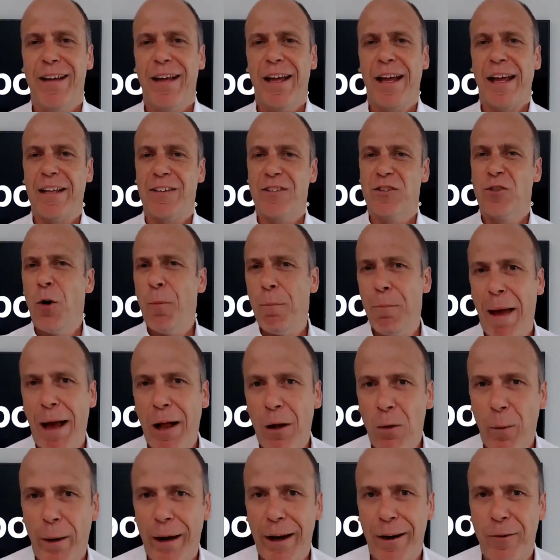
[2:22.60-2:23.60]
it's not
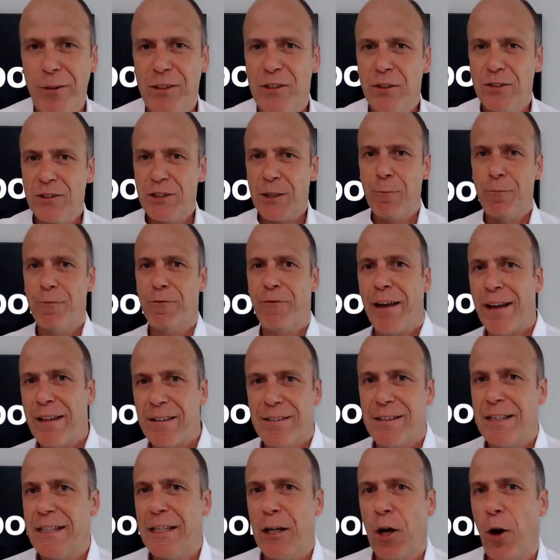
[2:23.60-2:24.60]
malware, it's not some
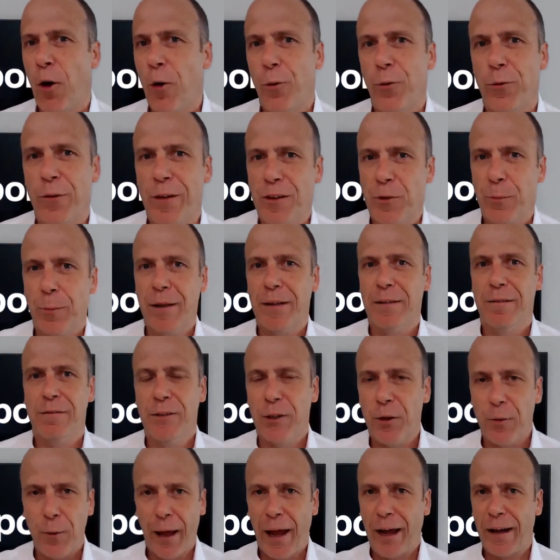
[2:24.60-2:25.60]
fancy code that's
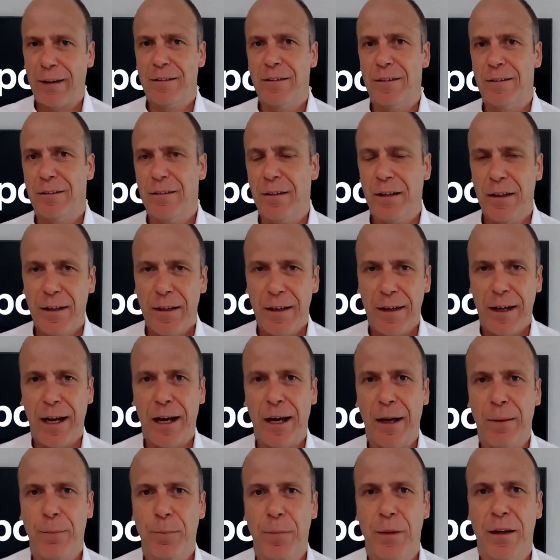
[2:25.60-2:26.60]
been hacked in
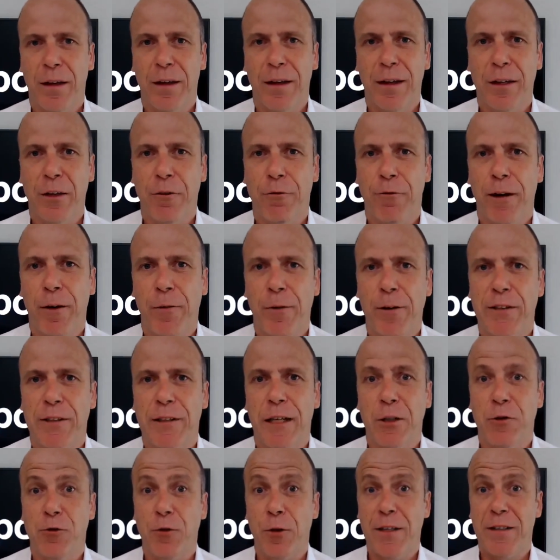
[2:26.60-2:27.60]
a nefarious
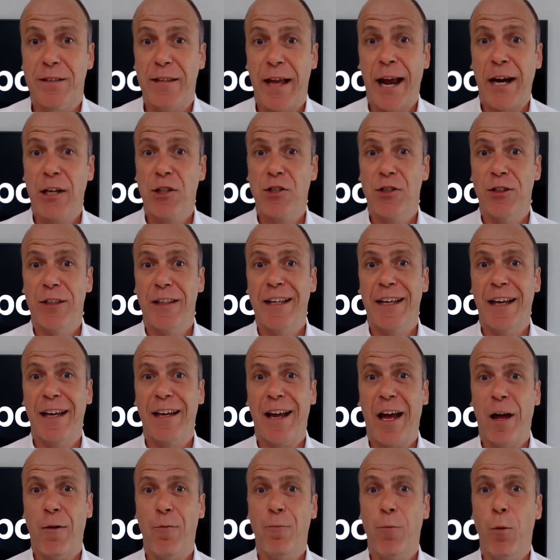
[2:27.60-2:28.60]
country. It's actually a
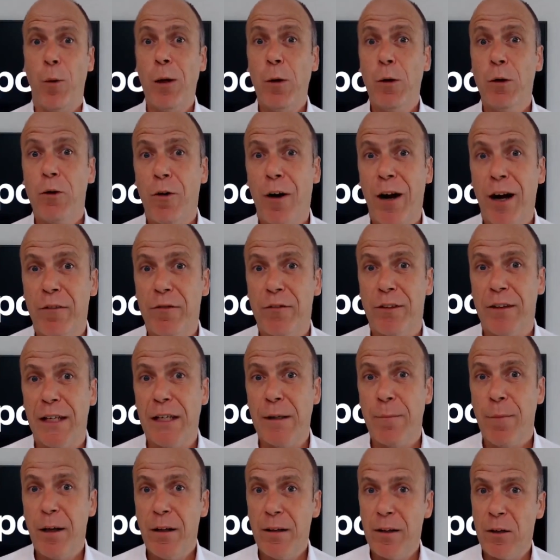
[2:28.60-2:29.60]
well-crafted
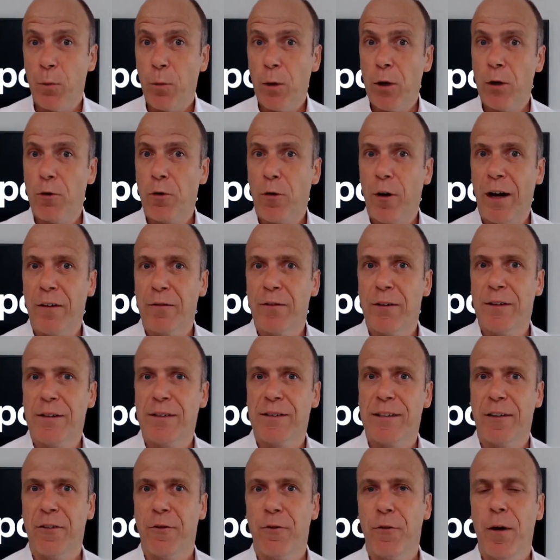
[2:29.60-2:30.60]
email and a well-crafted
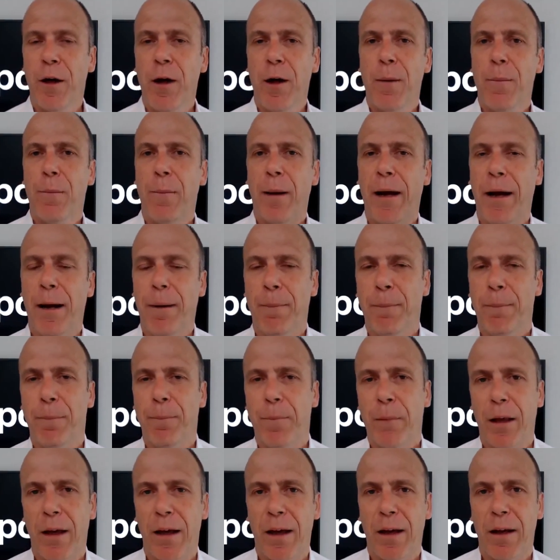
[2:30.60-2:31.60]
set of
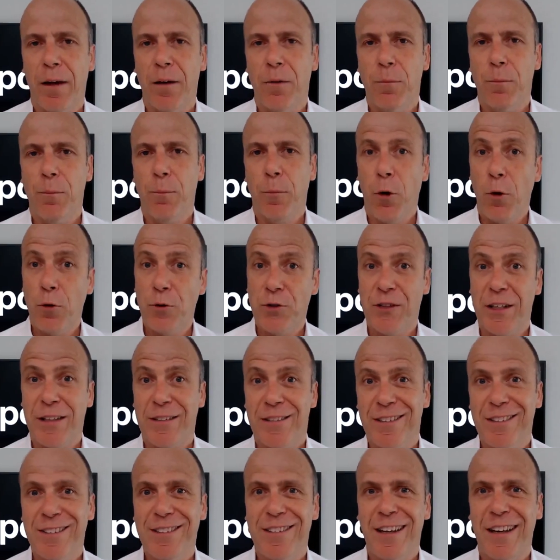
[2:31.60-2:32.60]

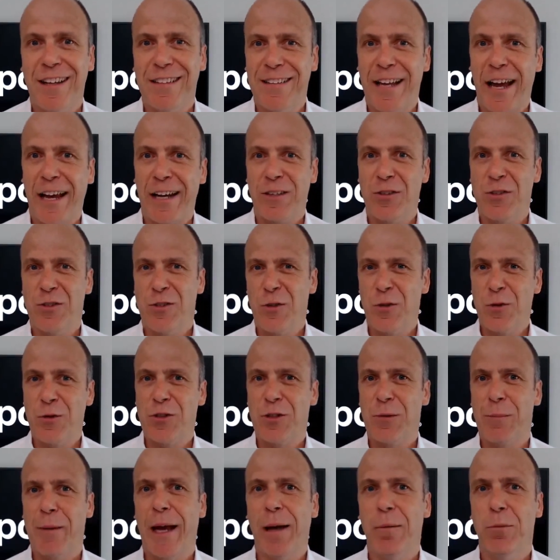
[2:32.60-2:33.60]
processes that attackers
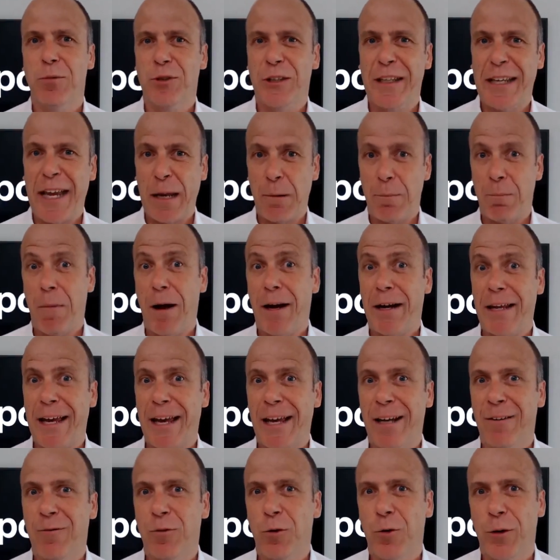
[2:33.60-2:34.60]
use to be able to get money
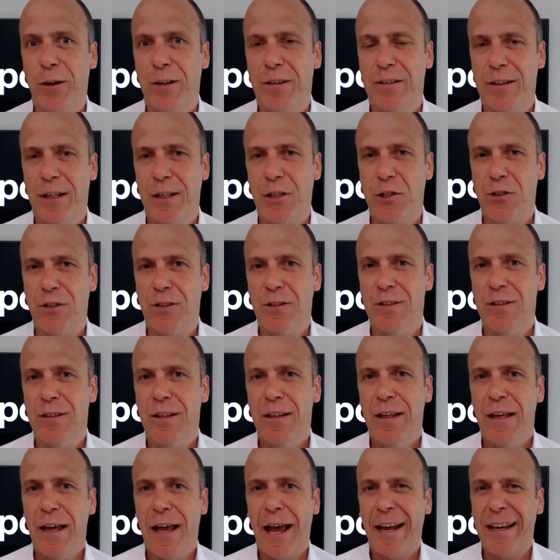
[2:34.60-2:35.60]
out of organizations.
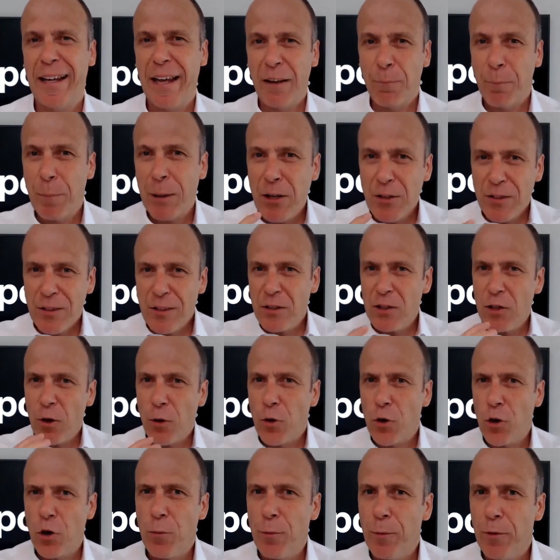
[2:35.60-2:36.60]
And again, because it's so
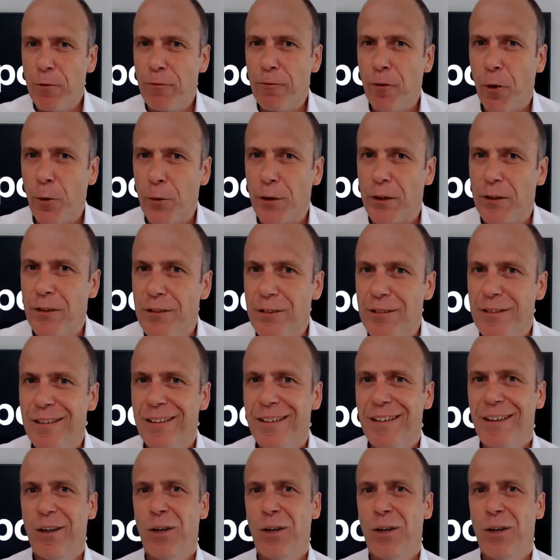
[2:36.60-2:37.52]
human-focused,